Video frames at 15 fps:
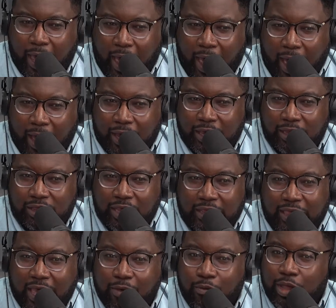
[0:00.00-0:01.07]
because
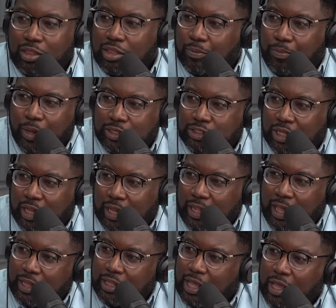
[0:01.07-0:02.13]
that wasn't the punchline.
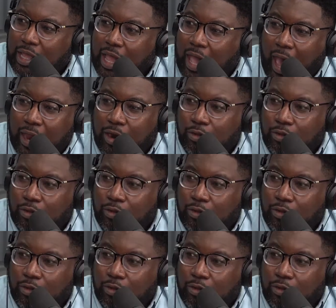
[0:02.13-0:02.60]
Like that, I don't